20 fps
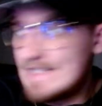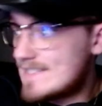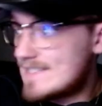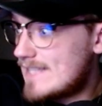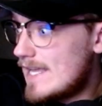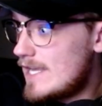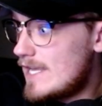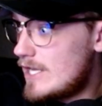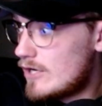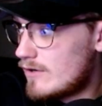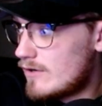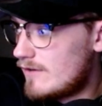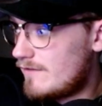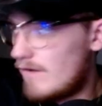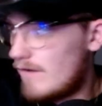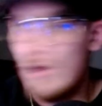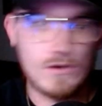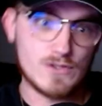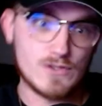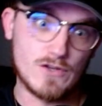Stay here and
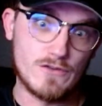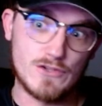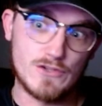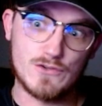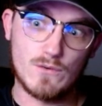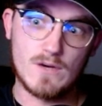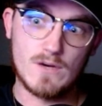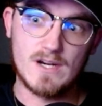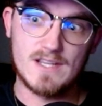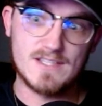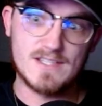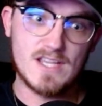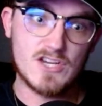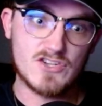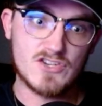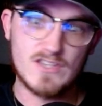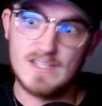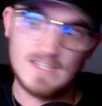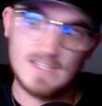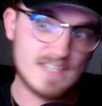focus on this
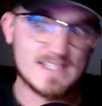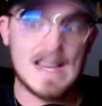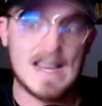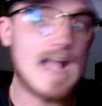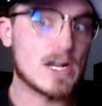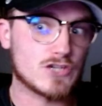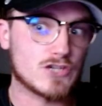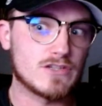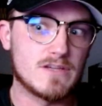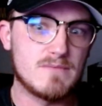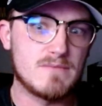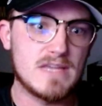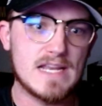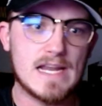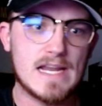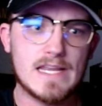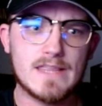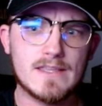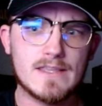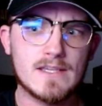organization that doesn't actually mean
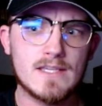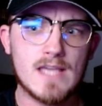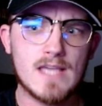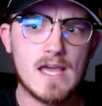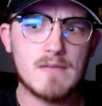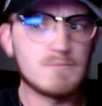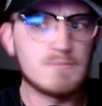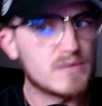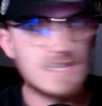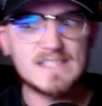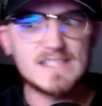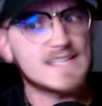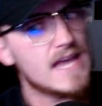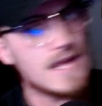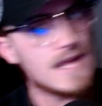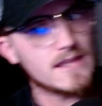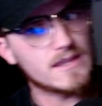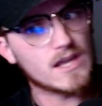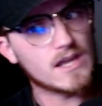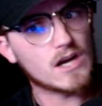anything yet, but it's
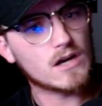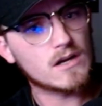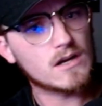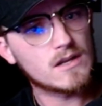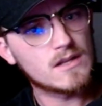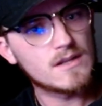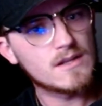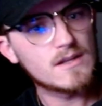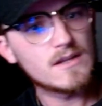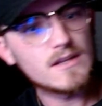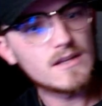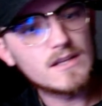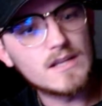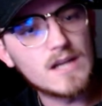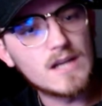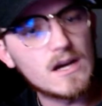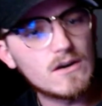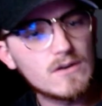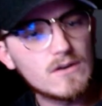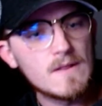getting there. You
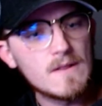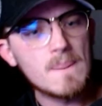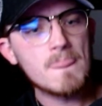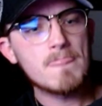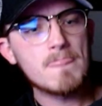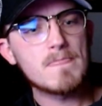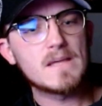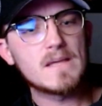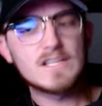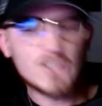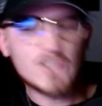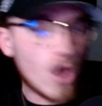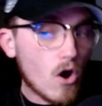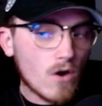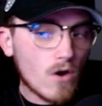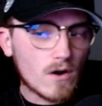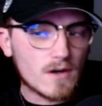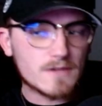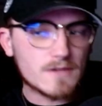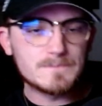know, it's
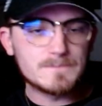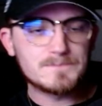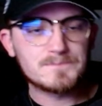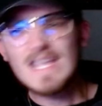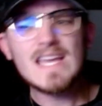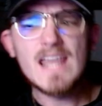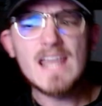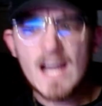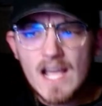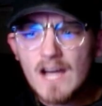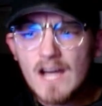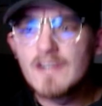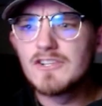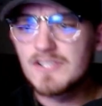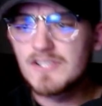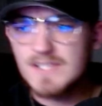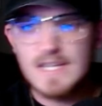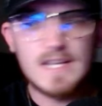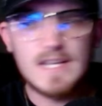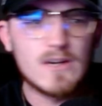hard. And I
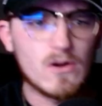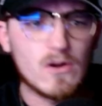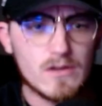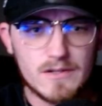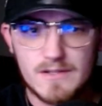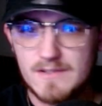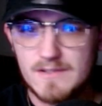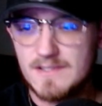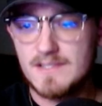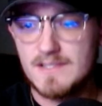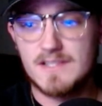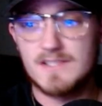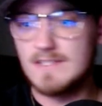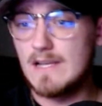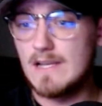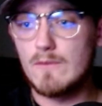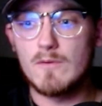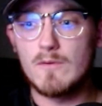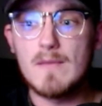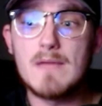understand all of the decisions
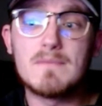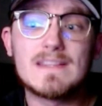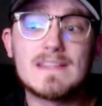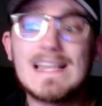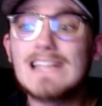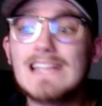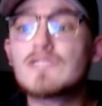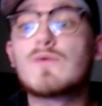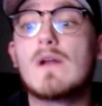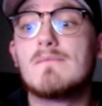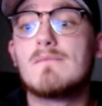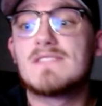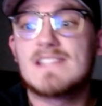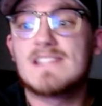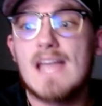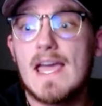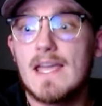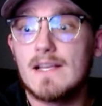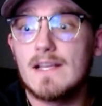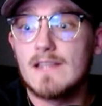that were made, but that's what I'm
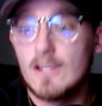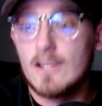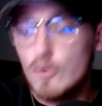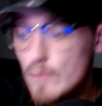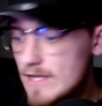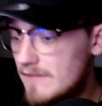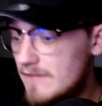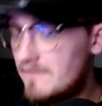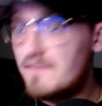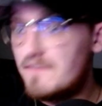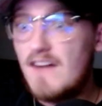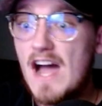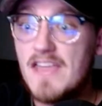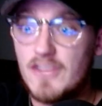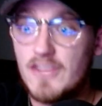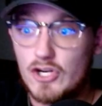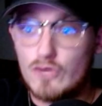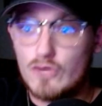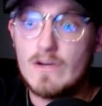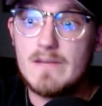saying. Like, we can find
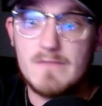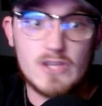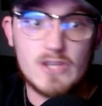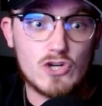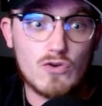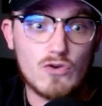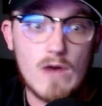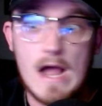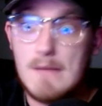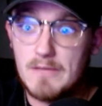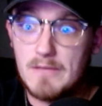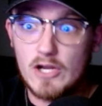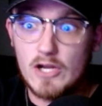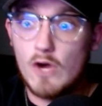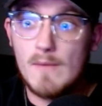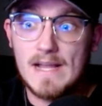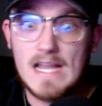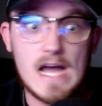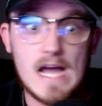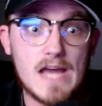the cream of the crop. Like, oh
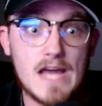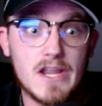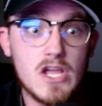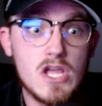my God,